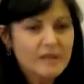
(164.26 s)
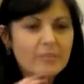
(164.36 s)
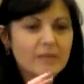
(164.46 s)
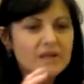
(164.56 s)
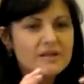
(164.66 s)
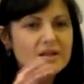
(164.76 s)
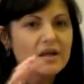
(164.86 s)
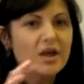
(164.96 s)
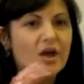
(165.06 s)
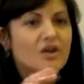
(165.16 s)
because
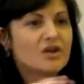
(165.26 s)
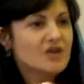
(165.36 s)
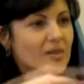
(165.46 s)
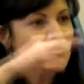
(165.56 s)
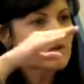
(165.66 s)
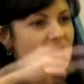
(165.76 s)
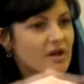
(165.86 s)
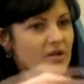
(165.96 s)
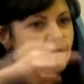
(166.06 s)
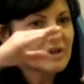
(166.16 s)
the chapters
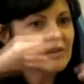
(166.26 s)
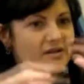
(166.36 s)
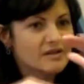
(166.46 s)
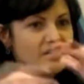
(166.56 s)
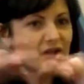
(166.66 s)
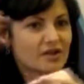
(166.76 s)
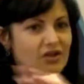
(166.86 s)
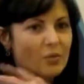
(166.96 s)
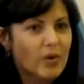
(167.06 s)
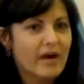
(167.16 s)
are written
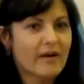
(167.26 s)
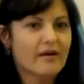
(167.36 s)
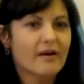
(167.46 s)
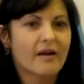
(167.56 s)
such where